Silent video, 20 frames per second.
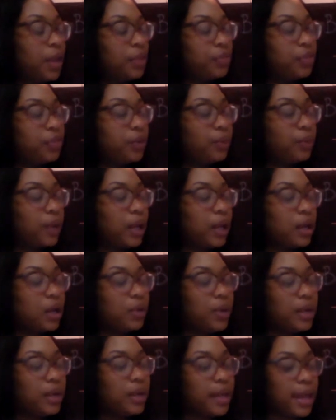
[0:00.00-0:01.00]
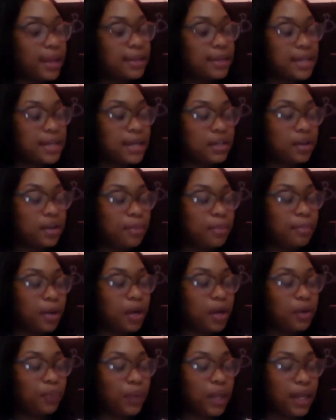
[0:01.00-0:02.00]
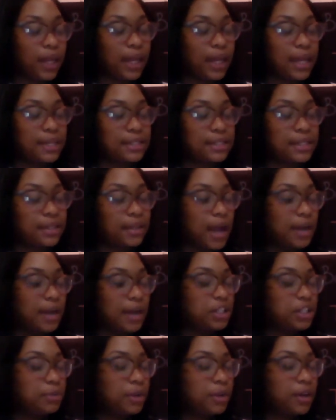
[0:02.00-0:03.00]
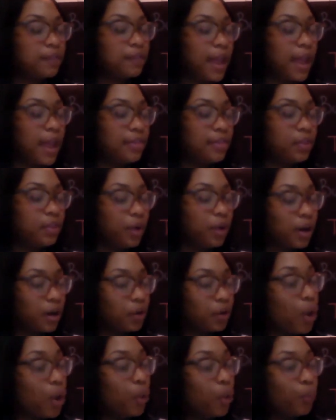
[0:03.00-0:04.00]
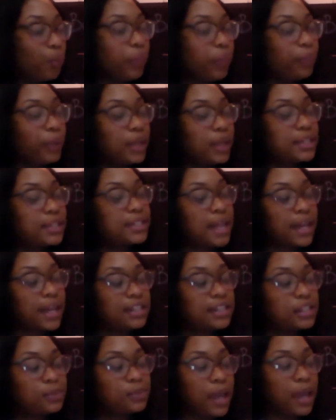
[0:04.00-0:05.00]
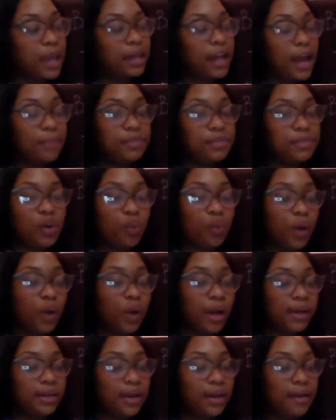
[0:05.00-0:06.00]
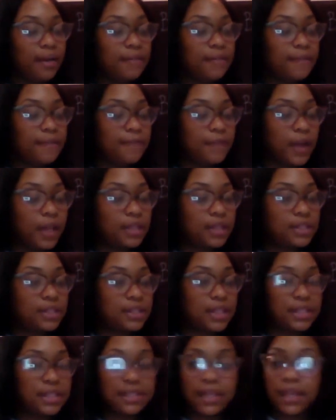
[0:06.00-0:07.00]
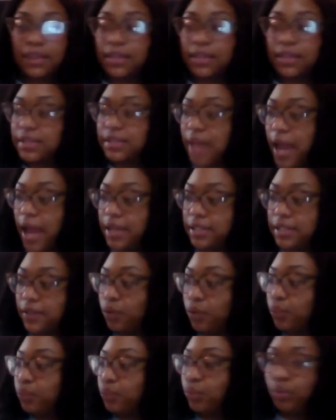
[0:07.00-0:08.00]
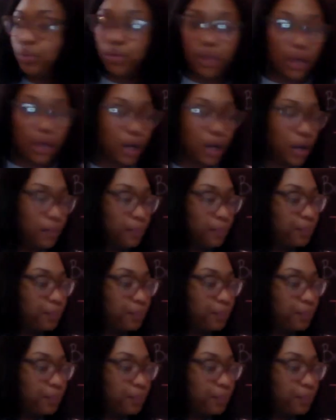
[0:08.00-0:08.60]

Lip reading: The rare Queen Alexander birdwing is the largest butterfly in the world, with wings that can span up to 1 foot. That's like the size of a ruler.